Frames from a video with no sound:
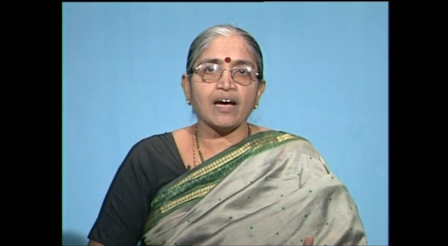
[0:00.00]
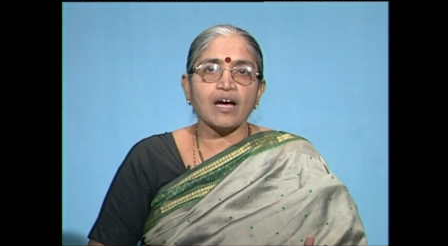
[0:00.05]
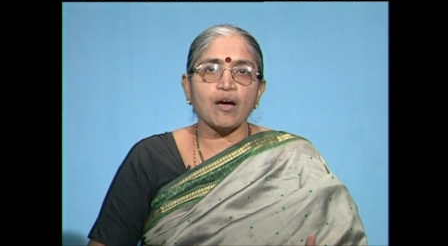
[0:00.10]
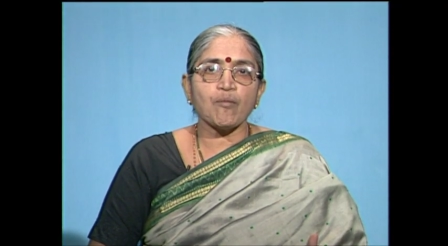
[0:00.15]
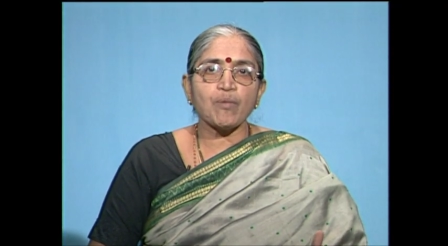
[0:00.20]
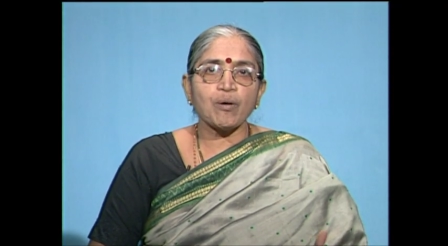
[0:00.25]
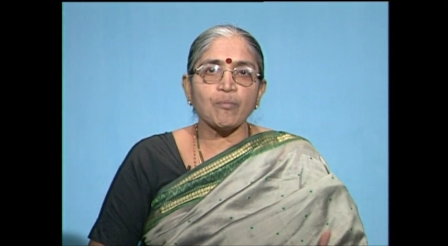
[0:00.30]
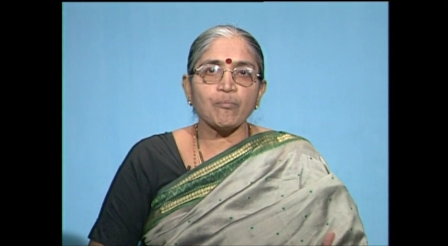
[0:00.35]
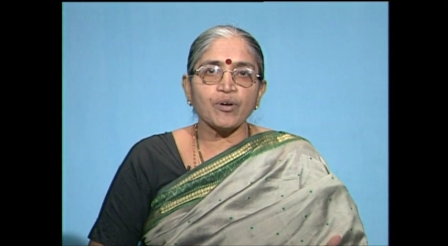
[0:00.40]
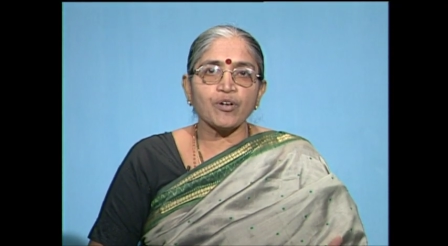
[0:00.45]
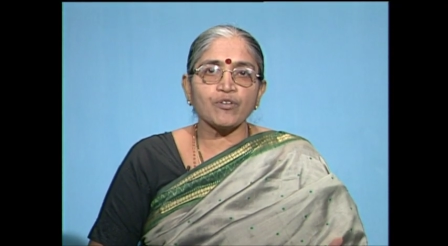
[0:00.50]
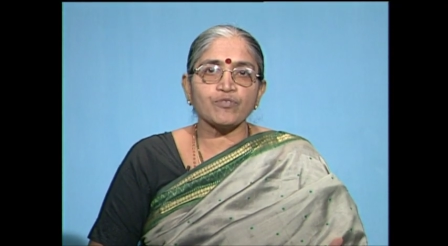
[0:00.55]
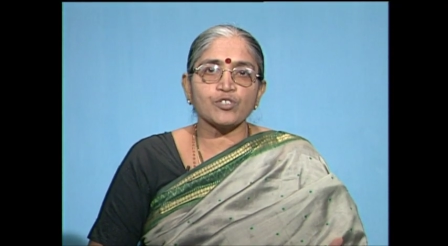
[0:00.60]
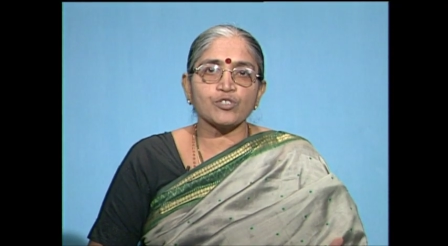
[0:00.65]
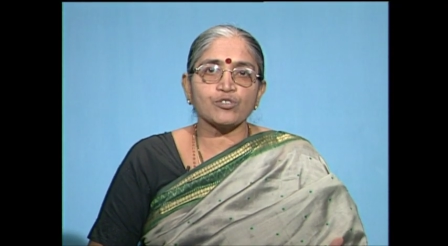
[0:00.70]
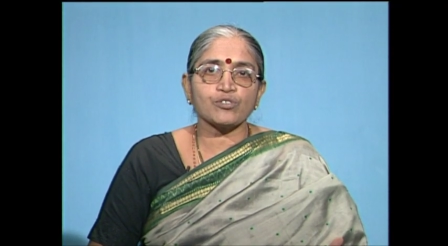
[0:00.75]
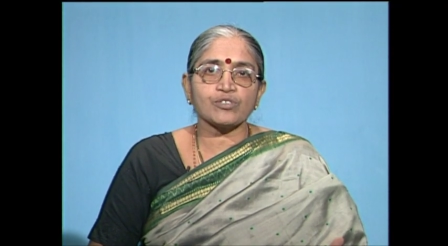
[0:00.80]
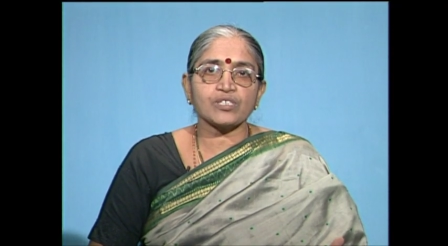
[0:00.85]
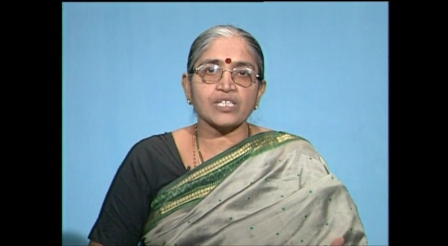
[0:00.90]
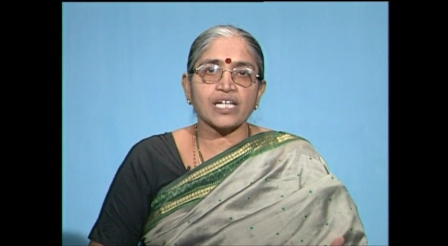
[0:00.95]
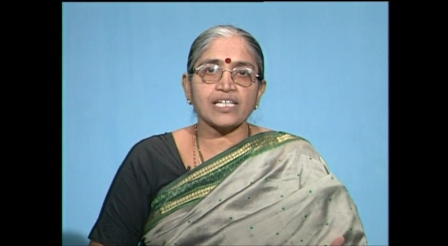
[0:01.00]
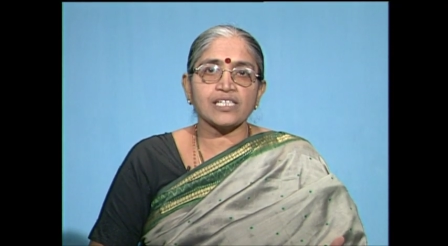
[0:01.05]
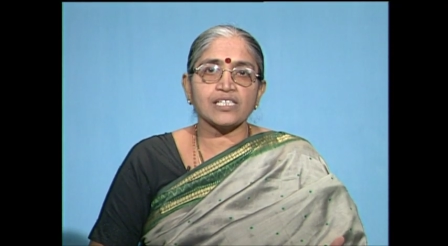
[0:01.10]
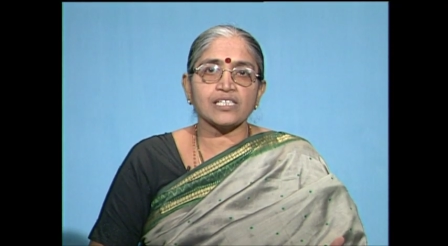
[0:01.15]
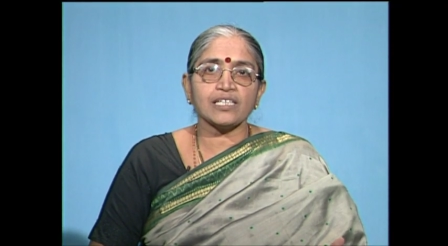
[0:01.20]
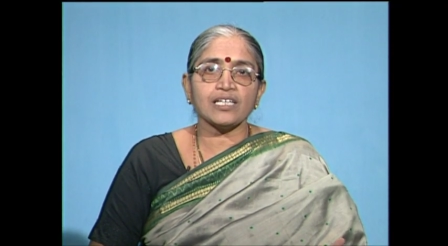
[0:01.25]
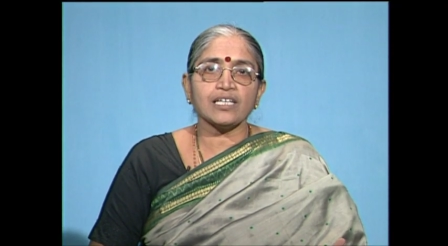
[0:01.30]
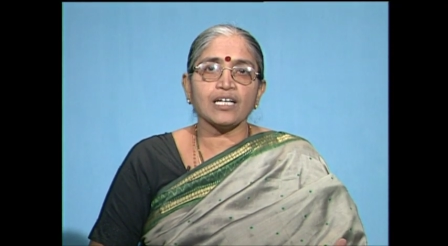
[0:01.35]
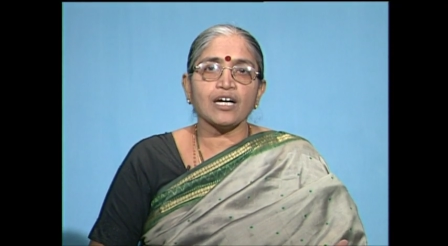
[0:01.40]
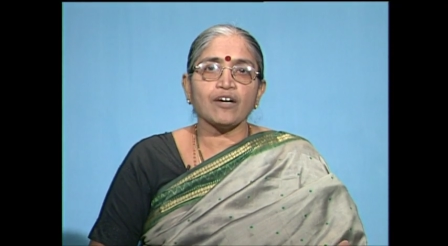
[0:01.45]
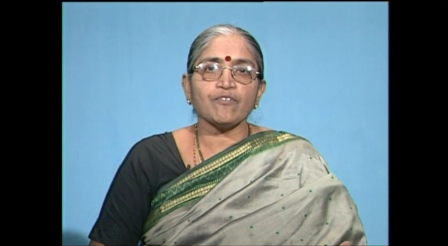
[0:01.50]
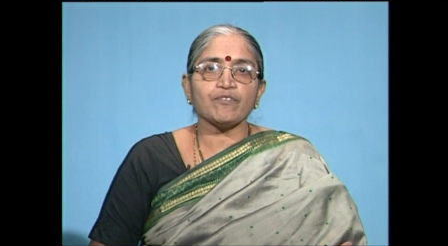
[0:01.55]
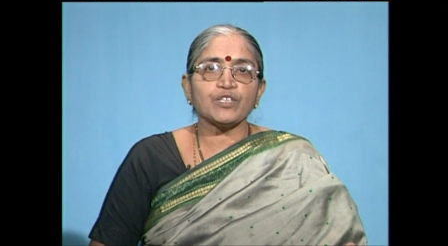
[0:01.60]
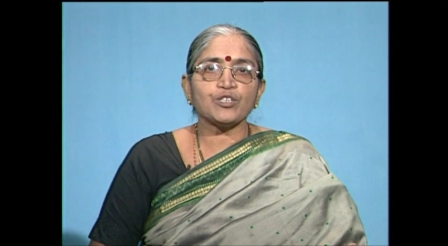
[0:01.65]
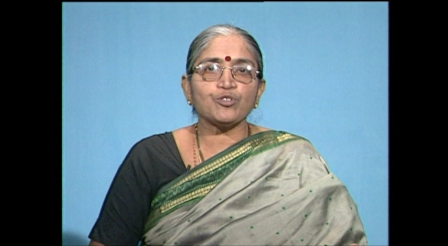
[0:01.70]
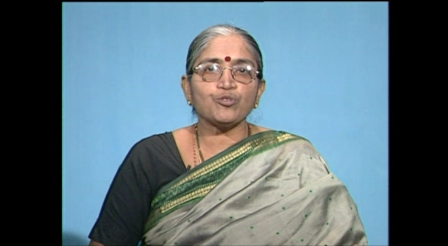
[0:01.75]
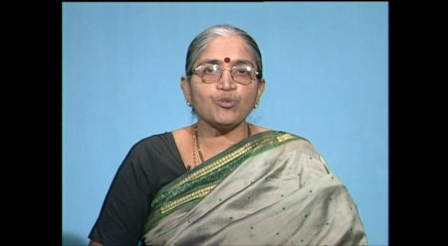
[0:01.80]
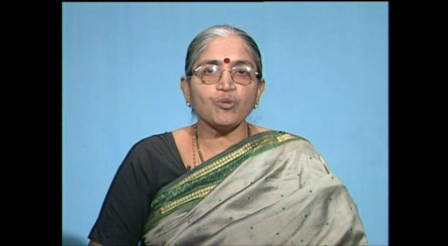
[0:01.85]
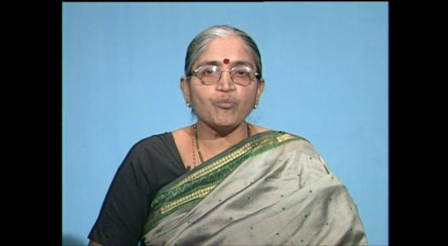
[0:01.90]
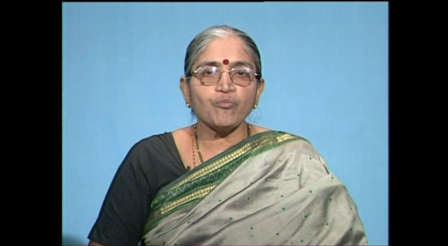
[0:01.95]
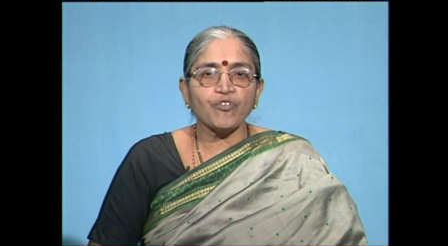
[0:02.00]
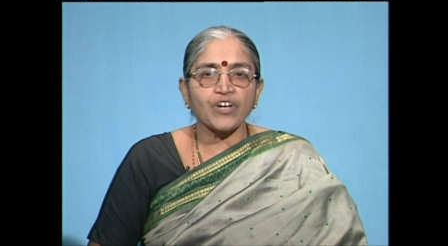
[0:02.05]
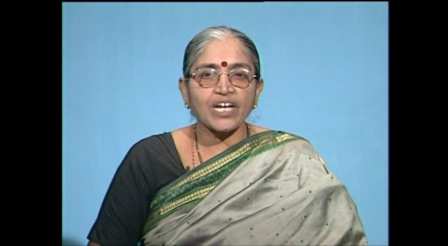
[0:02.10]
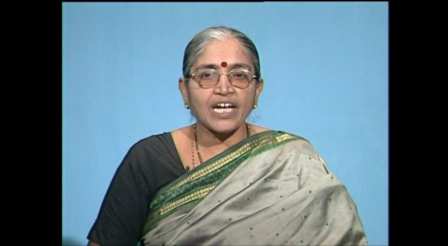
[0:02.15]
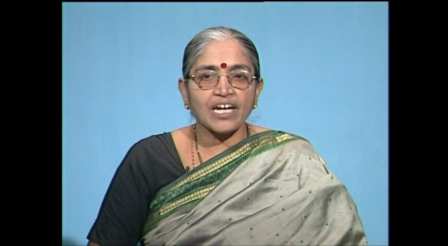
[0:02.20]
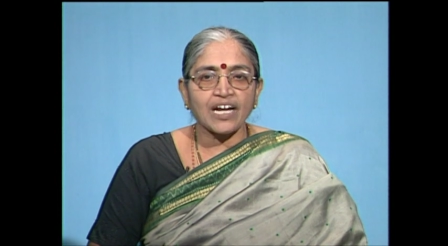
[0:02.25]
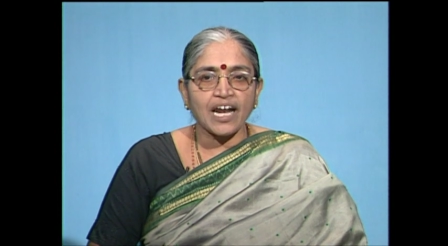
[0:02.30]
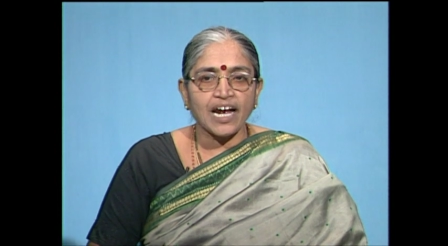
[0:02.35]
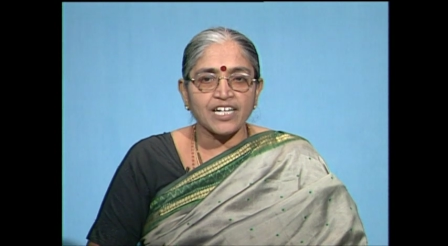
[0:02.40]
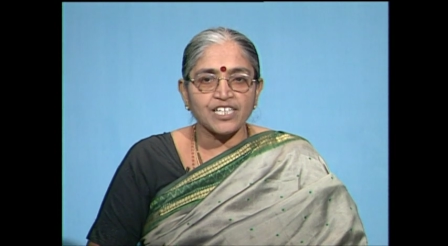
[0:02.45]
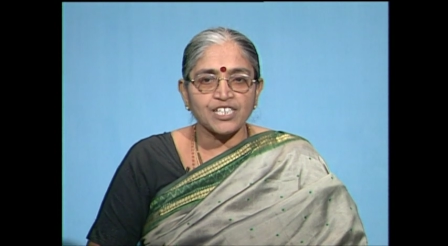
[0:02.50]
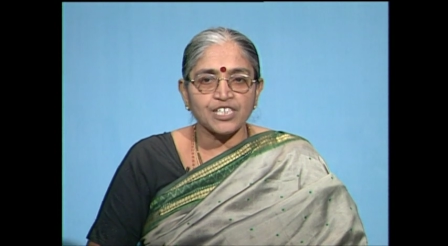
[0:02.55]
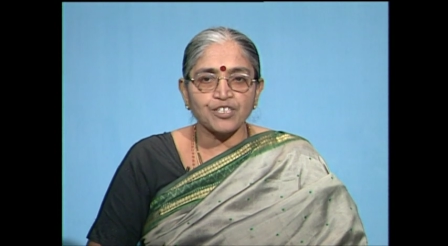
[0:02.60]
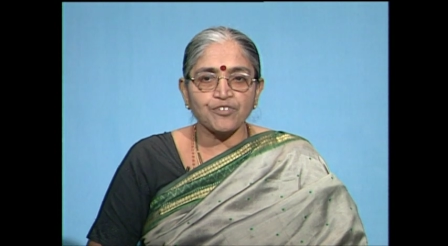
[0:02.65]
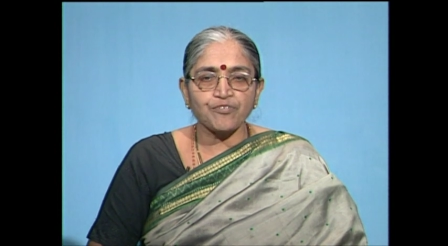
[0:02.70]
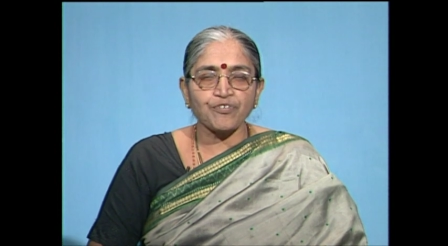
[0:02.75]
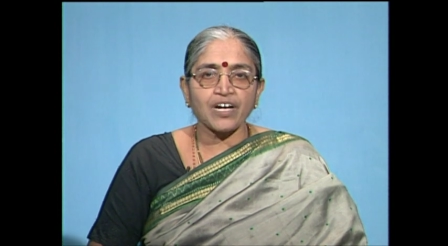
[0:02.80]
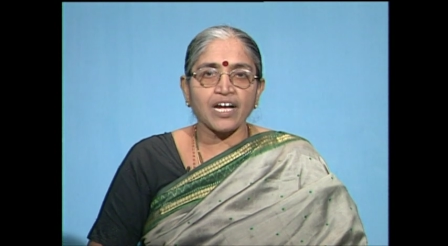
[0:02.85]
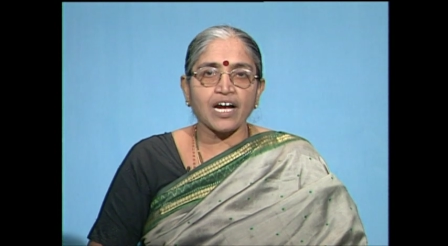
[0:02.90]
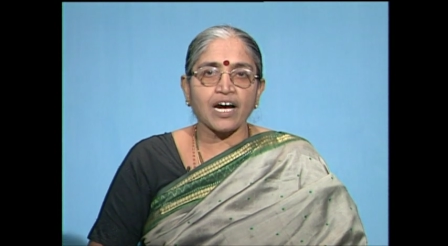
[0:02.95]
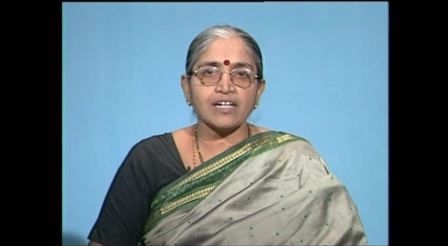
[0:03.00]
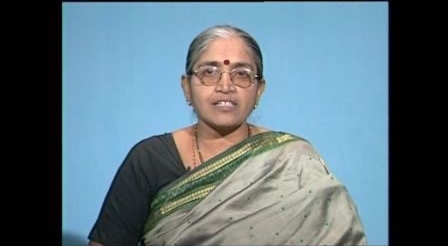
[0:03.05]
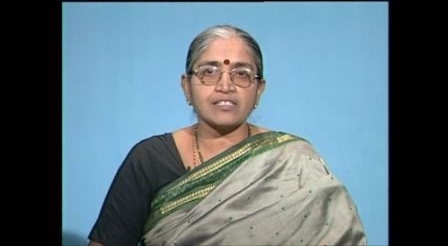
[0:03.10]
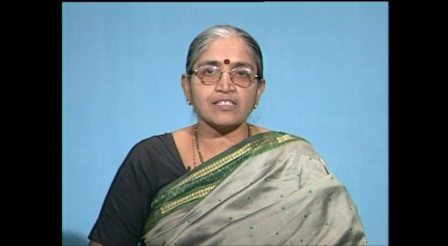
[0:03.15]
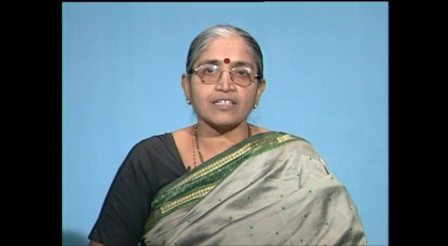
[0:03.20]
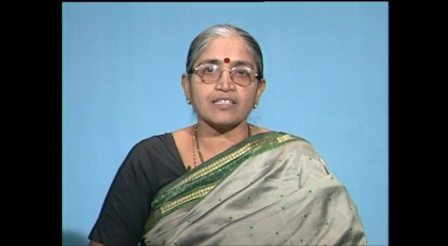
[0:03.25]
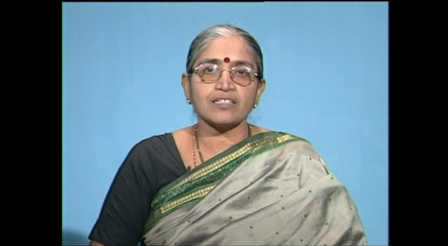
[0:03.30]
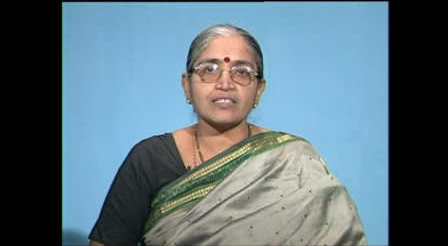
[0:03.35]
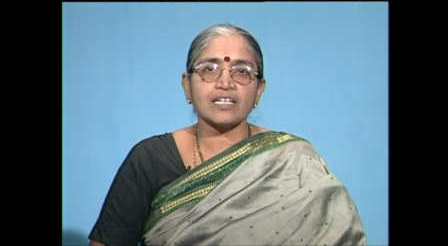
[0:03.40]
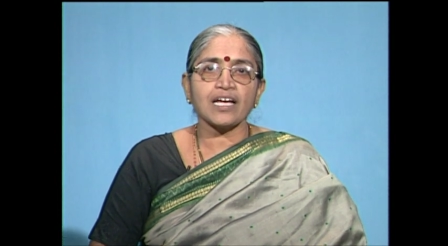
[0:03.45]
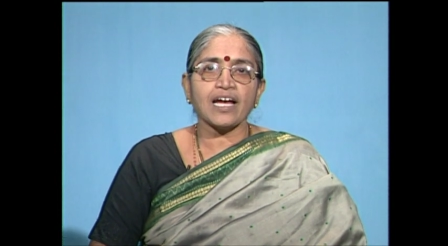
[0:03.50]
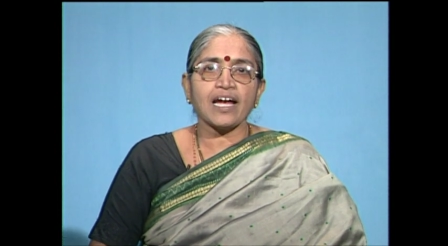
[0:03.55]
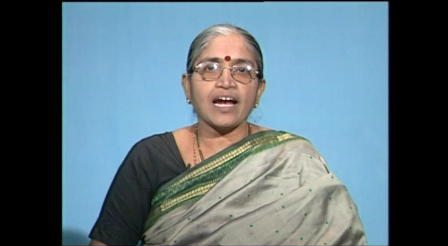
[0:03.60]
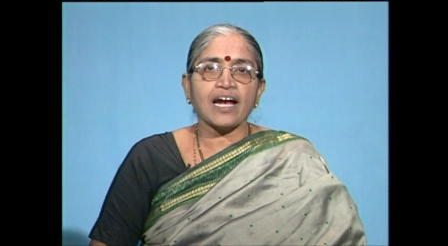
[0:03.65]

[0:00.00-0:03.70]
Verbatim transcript: a member of the society with whom we can identify ourselves